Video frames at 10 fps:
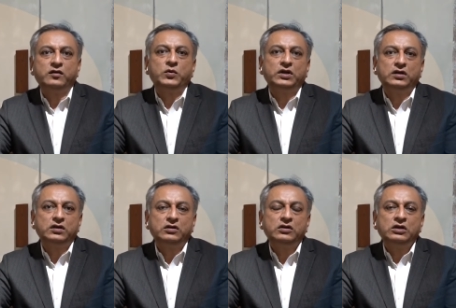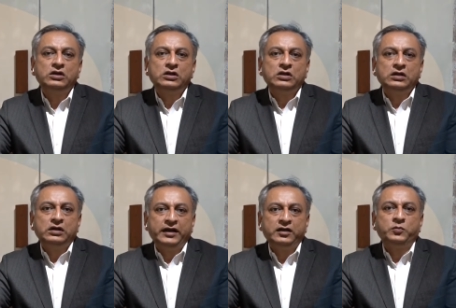a particular
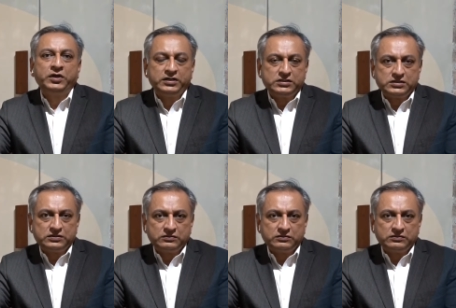enterprise?